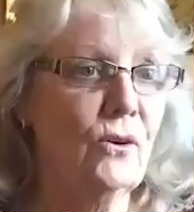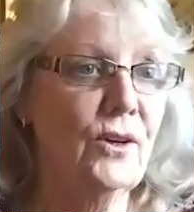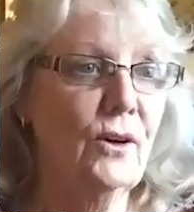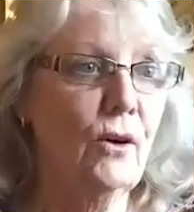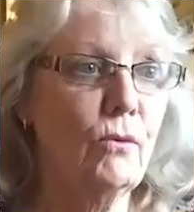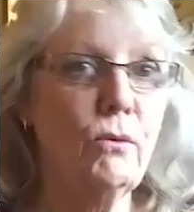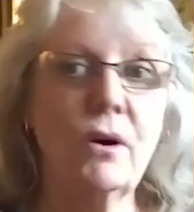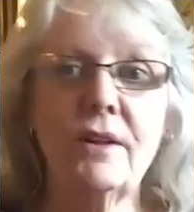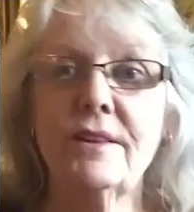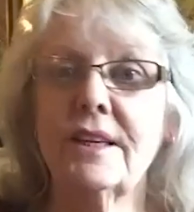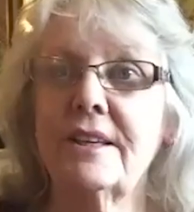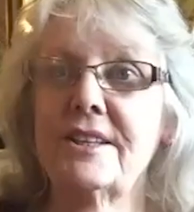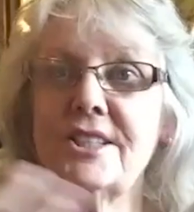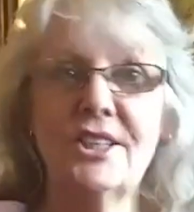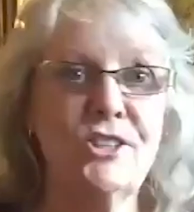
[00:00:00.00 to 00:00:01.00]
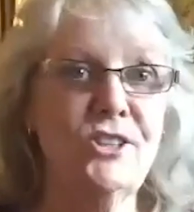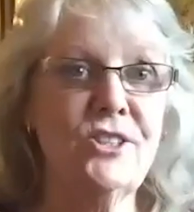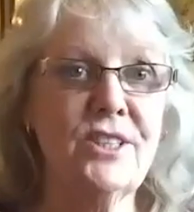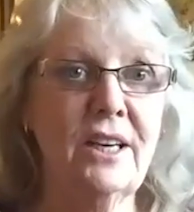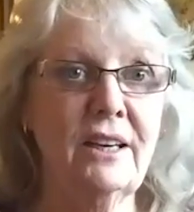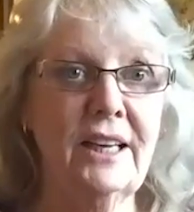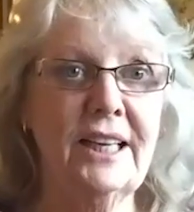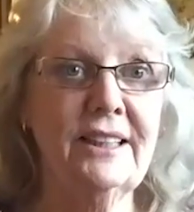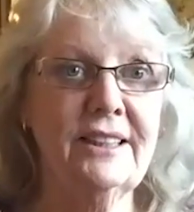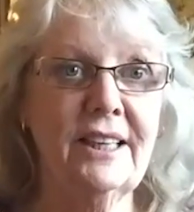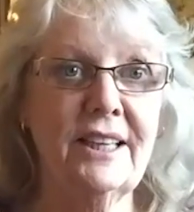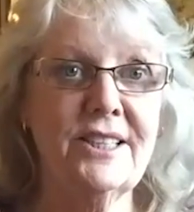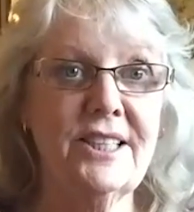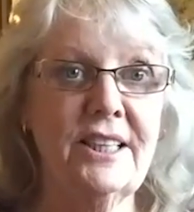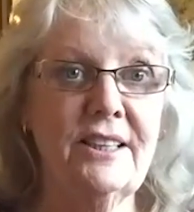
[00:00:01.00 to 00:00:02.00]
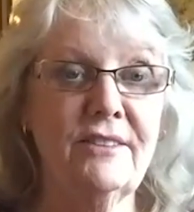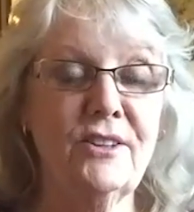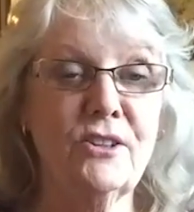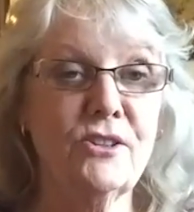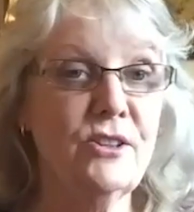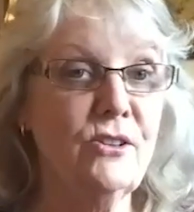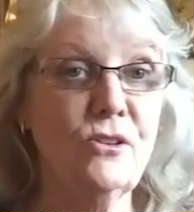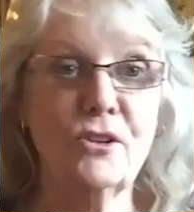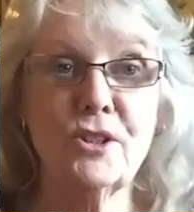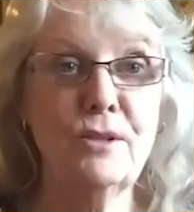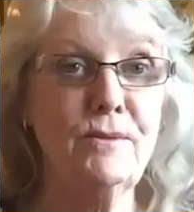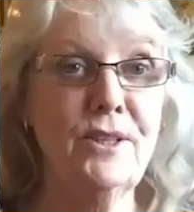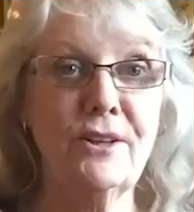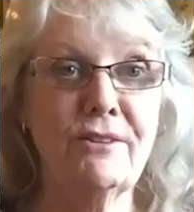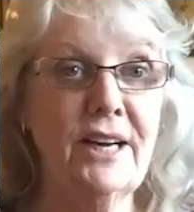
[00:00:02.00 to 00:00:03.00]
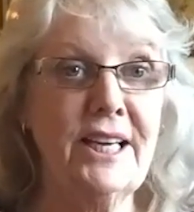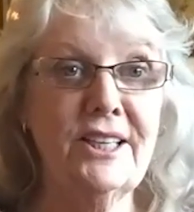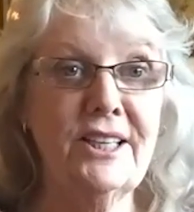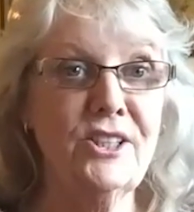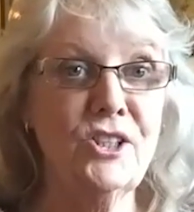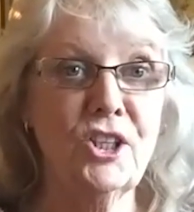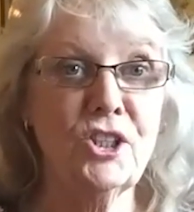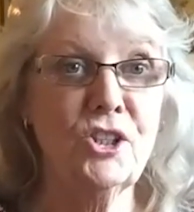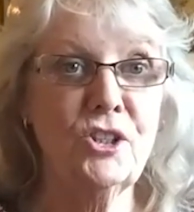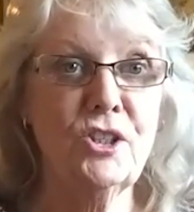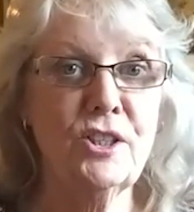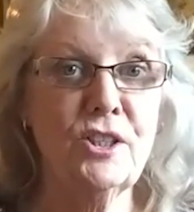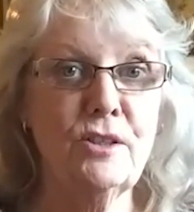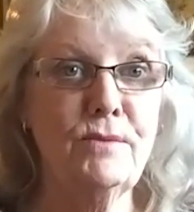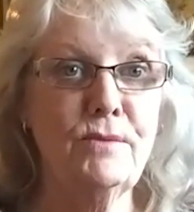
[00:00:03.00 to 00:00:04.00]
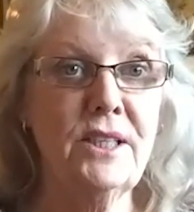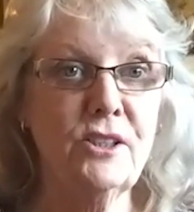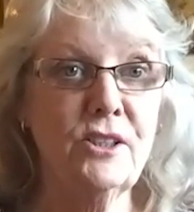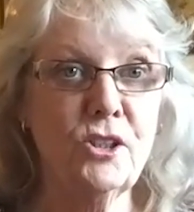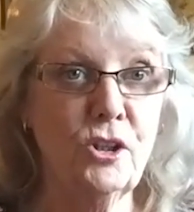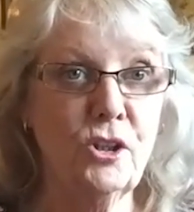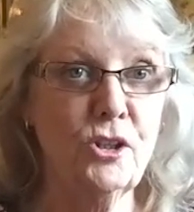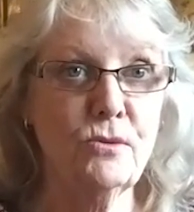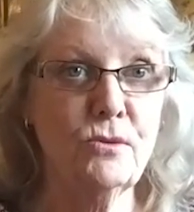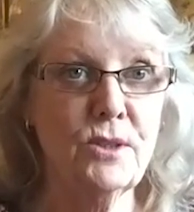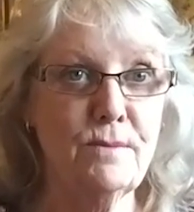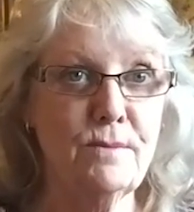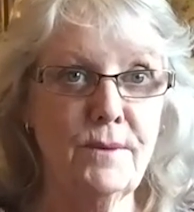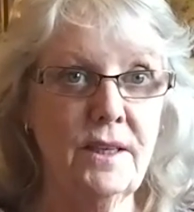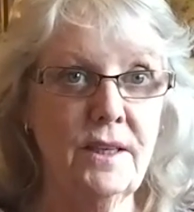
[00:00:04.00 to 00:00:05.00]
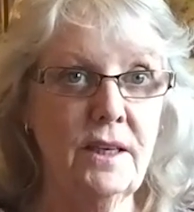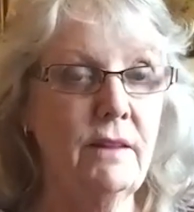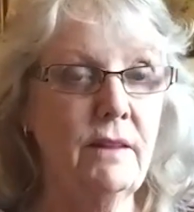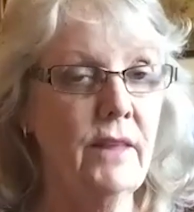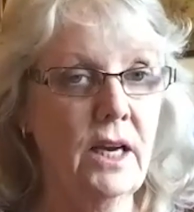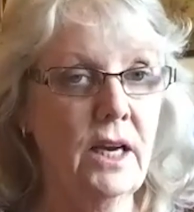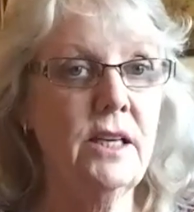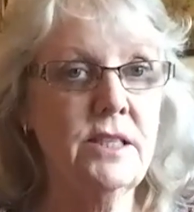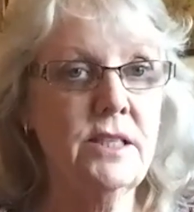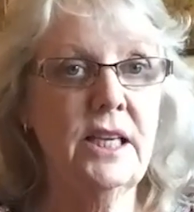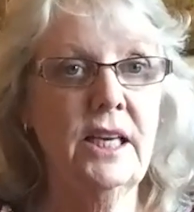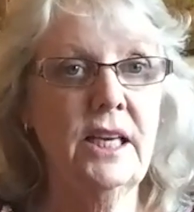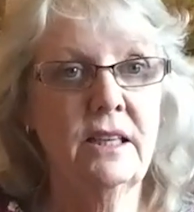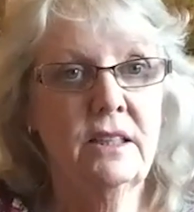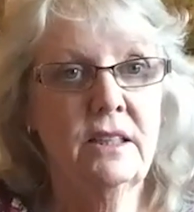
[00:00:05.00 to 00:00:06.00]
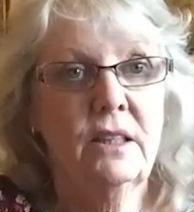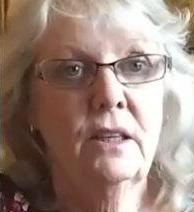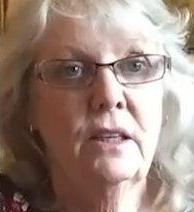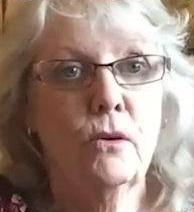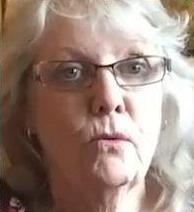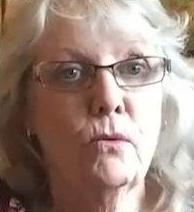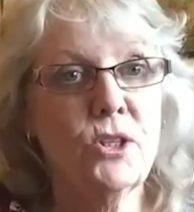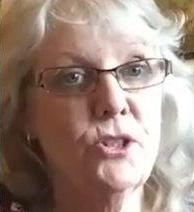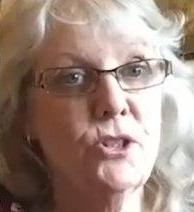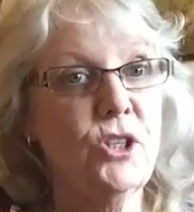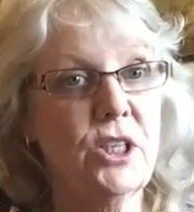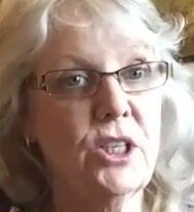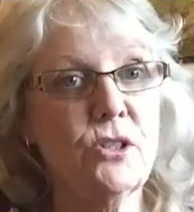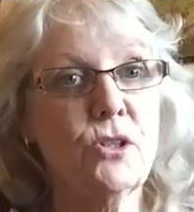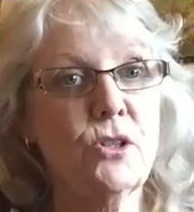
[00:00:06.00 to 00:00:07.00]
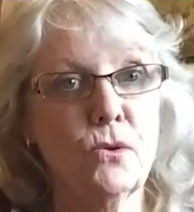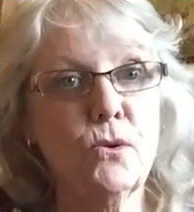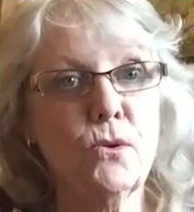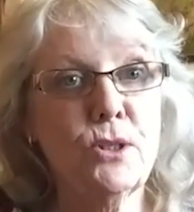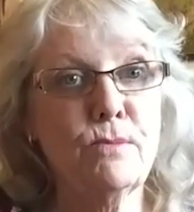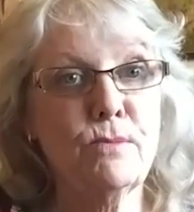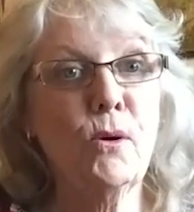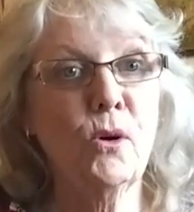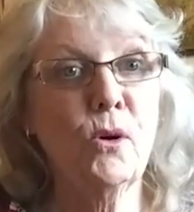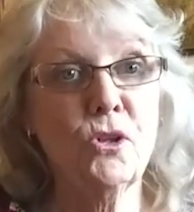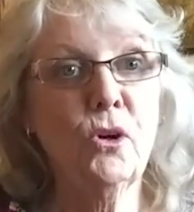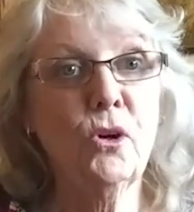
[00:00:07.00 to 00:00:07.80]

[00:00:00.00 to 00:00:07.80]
on or what the conditions are like that day. There's got to be the right conditions to be in touch with spirit. And that day was just so spot